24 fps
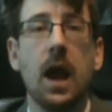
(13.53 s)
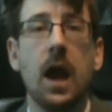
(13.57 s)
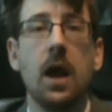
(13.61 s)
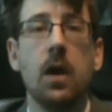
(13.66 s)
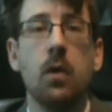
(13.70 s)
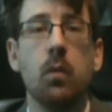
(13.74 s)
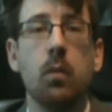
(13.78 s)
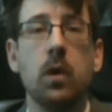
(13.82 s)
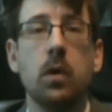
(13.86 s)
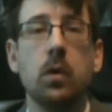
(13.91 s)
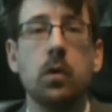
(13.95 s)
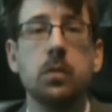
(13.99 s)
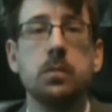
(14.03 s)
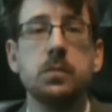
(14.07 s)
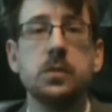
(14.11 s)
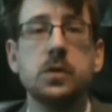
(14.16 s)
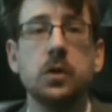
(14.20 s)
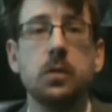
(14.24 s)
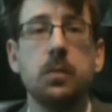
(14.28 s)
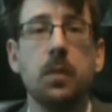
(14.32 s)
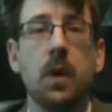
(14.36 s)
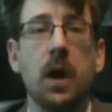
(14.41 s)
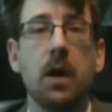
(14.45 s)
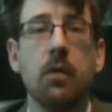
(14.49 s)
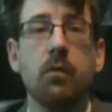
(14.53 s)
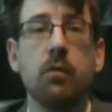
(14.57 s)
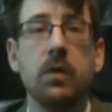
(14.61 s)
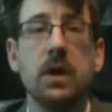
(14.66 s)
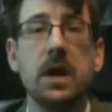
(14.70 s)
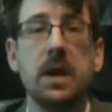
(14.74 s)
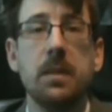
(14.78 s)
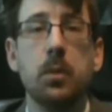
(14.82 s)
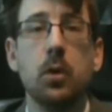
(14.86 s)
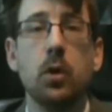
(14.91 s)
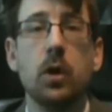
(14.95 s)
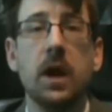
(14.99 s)
and welcome to my
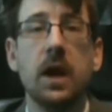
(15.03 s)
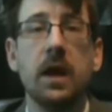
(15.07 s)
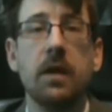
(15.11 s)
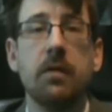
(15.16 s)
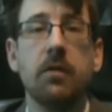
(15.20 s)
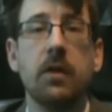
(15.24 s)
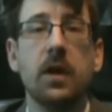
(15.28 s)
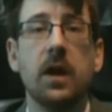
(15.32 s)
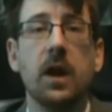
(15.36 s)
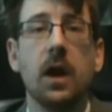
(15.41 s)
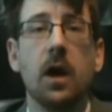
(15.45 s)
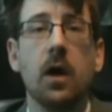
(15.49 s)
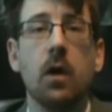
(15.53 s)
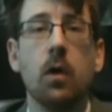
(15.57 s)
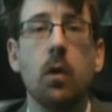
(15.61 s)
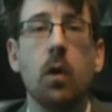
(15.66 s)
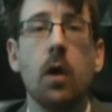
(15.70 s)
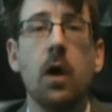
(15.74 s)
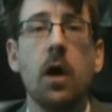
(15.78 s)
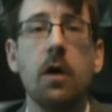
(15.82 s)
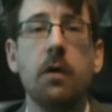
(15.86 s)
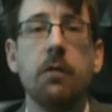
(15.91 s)
rebooking video